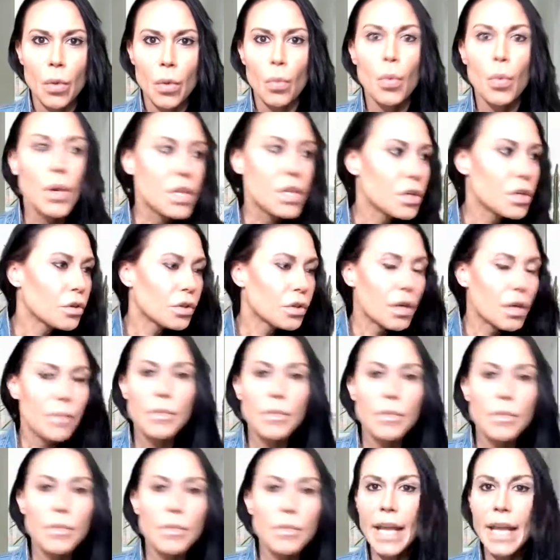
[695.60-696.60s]
when you're
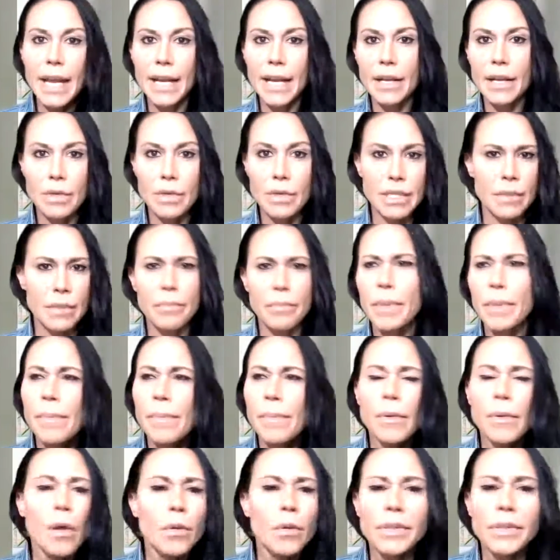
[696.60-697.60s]
communicating with some
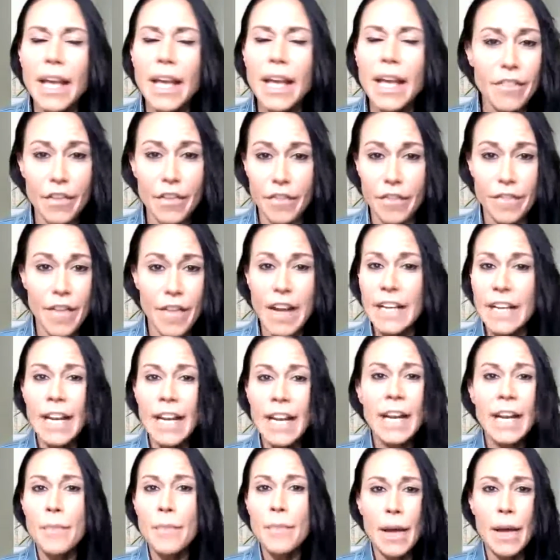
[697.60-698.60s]
people. Only have a
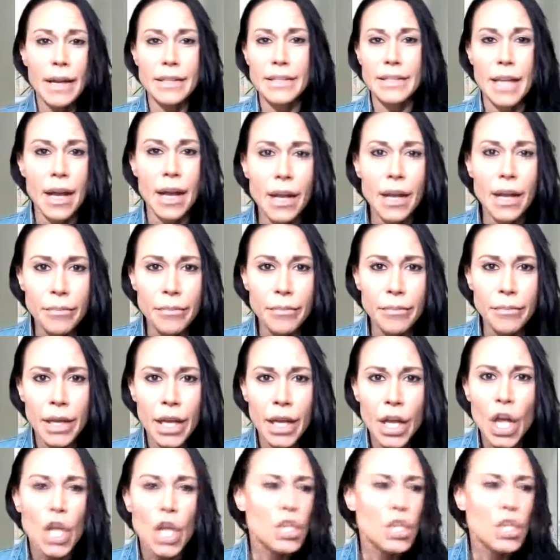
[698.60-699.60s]
finite amount of time.
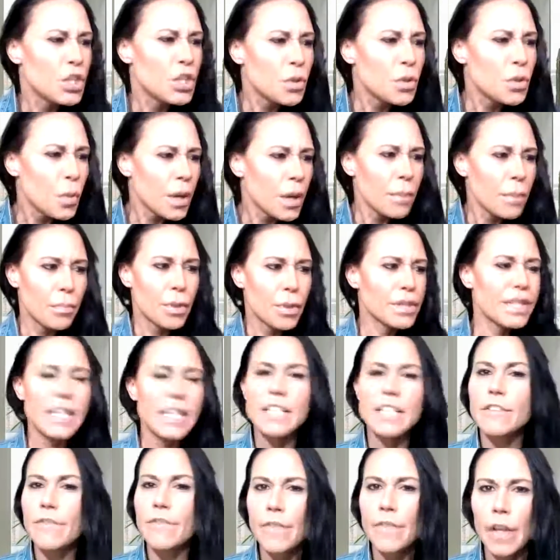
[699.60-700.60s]
Do you want to put
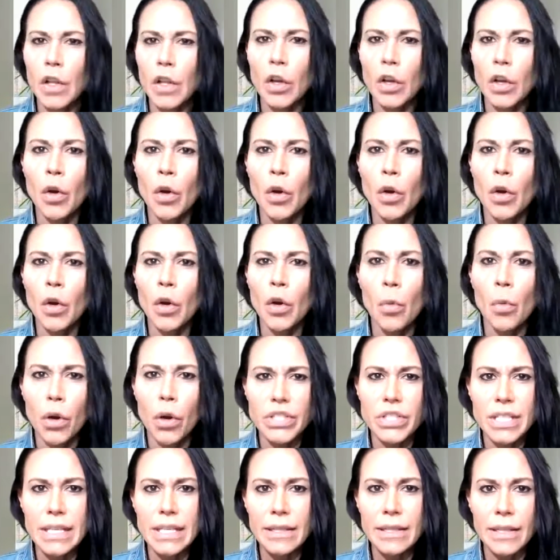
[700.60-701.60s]
these filler
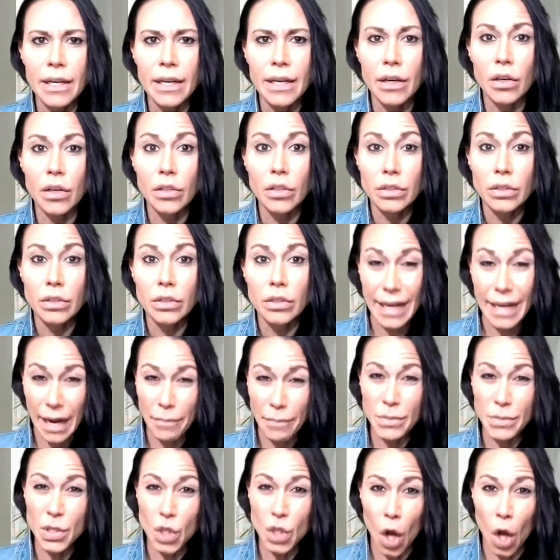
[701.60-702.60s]
words in there like
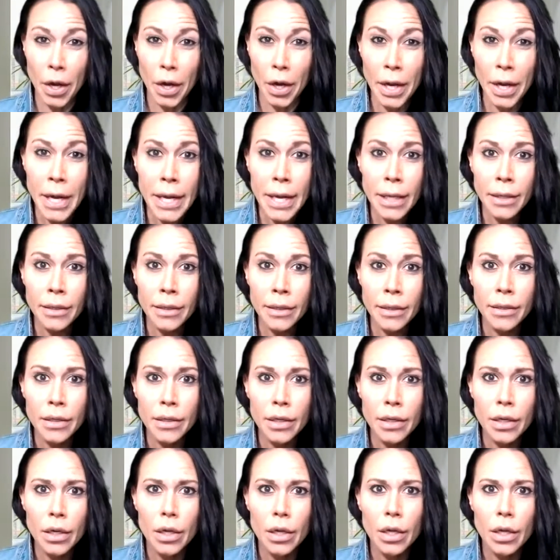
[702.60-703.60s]
I'm sorry?
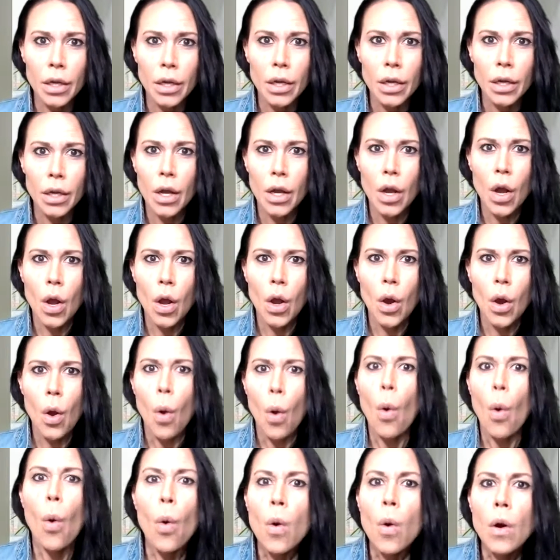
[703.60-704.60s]

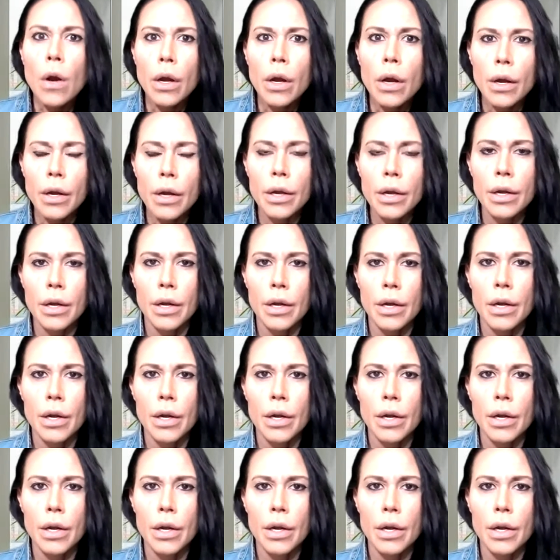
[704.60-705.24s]
Or